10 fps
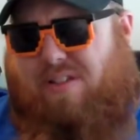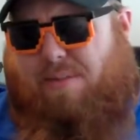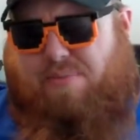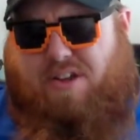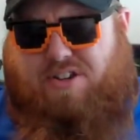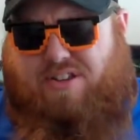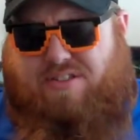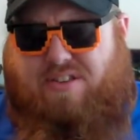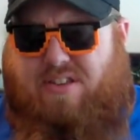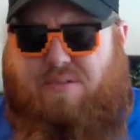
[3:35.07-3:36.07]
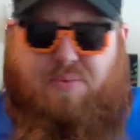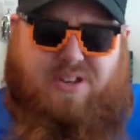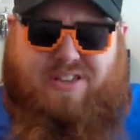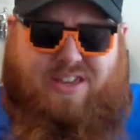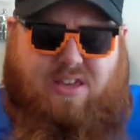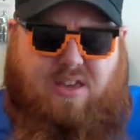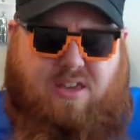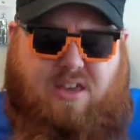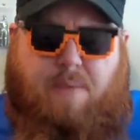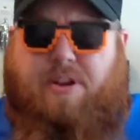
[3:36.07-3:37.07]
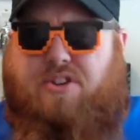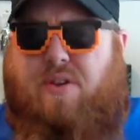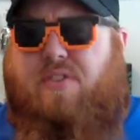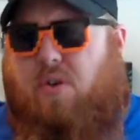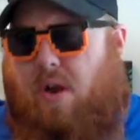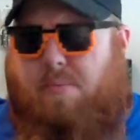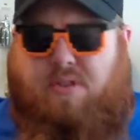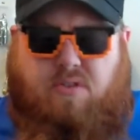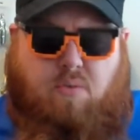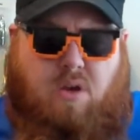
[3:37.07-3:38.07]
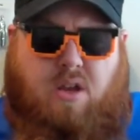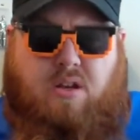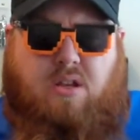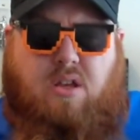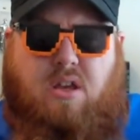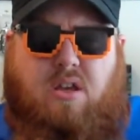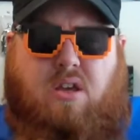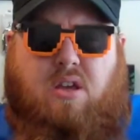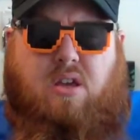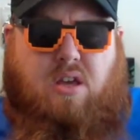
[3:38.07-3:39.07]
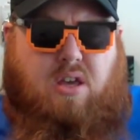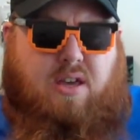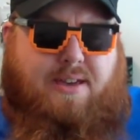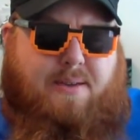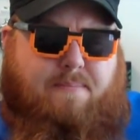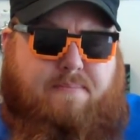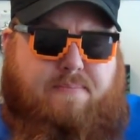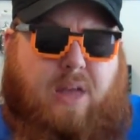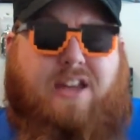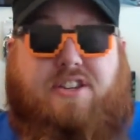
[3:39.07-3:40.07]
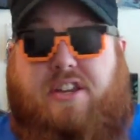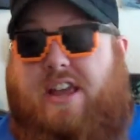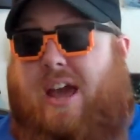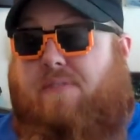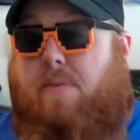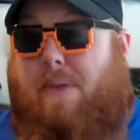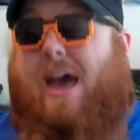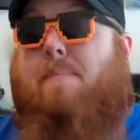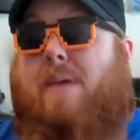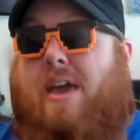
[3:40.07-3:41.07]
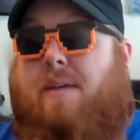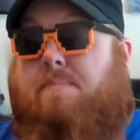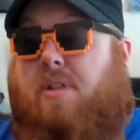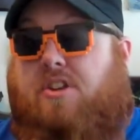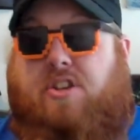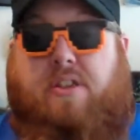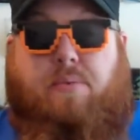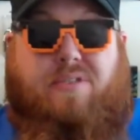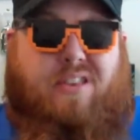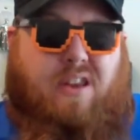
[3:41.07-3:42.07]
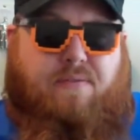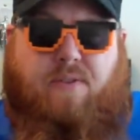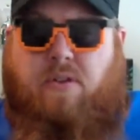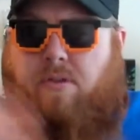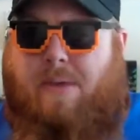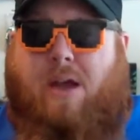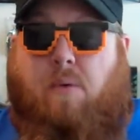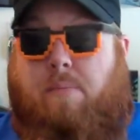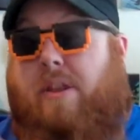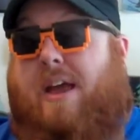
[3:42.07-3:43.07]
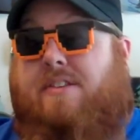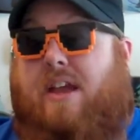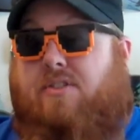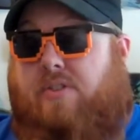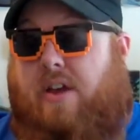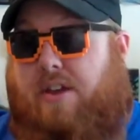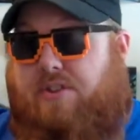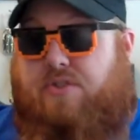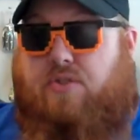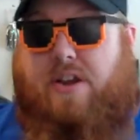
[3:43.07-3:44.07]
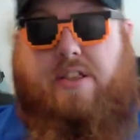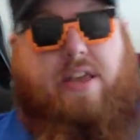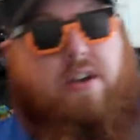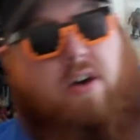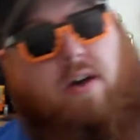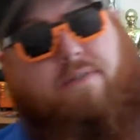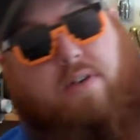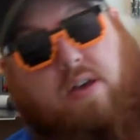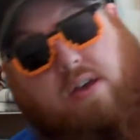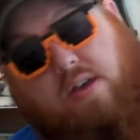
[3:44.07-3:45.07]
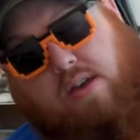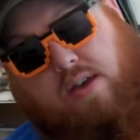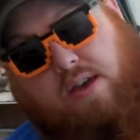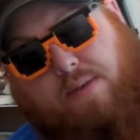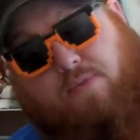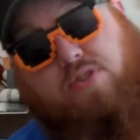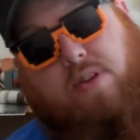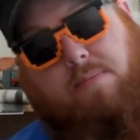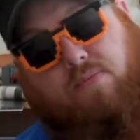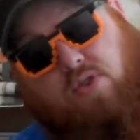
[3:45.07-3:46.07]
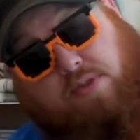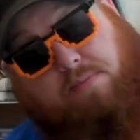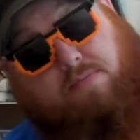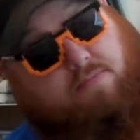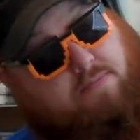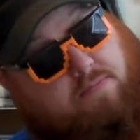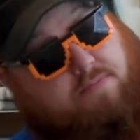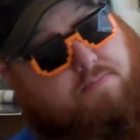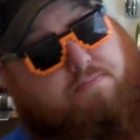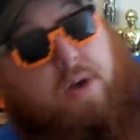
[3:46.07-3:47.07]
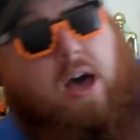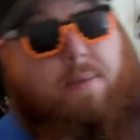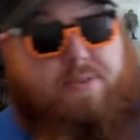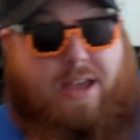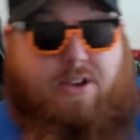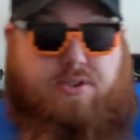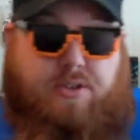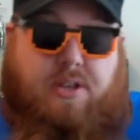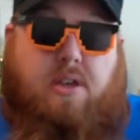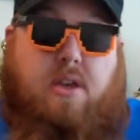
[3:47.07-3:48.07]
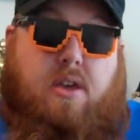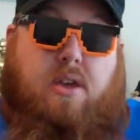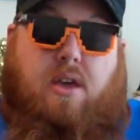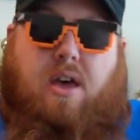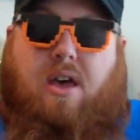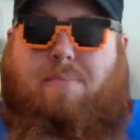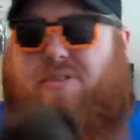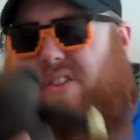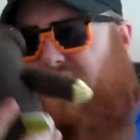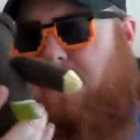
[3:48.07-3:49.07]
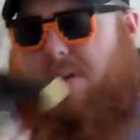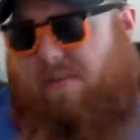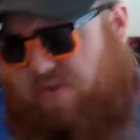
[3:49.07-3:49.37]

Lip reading: collect plushies really. I mean, I do have the Gremlins one. I did have the Batman plushie that was in a farther back one, but that's actually, I just traded that off for some pops actually. So this will be up